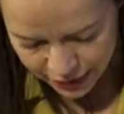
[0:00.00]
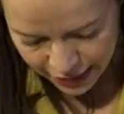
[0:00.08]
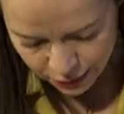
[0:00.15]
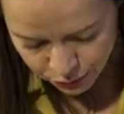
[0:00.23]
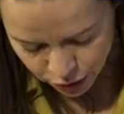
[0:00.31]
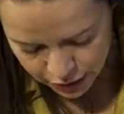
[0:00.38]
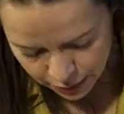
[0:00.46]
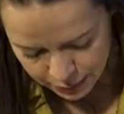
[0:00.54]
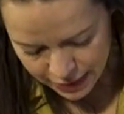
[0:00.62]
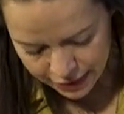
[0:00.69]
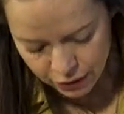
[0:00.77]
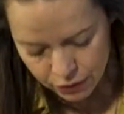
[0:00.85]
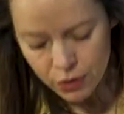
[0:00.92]
for getting worked up
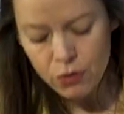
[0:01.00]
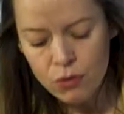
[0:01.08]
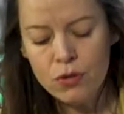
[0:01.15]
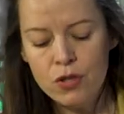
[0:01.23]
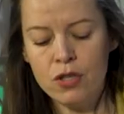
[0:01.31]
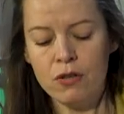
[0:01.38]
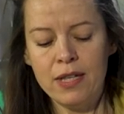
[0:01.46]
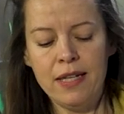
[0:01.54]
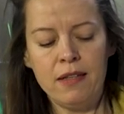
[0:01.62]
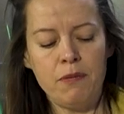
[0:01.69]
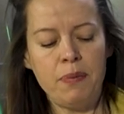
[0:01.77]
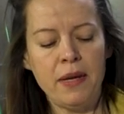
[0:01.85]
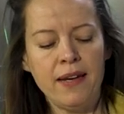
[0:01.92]
and angry. We also
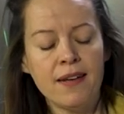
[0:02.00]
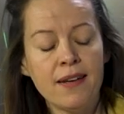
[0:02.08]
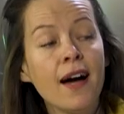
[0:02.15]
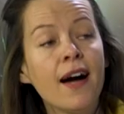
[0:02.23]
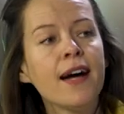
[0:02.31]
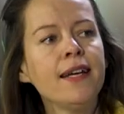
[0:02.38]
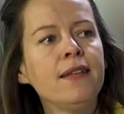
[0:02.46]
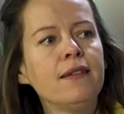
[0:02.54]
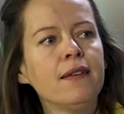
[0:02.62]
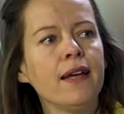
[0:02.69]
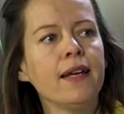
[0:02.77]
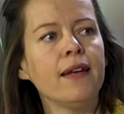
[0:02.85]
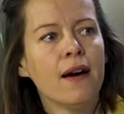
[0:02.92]
need to be
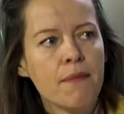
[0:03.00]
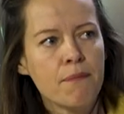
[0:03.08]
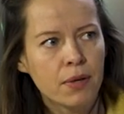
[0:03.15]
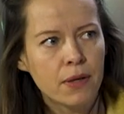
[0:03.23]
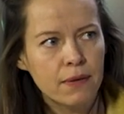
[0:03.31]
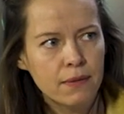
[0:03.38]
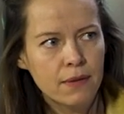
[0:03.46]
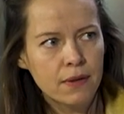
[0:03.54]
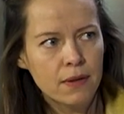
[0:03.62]
kind and humble,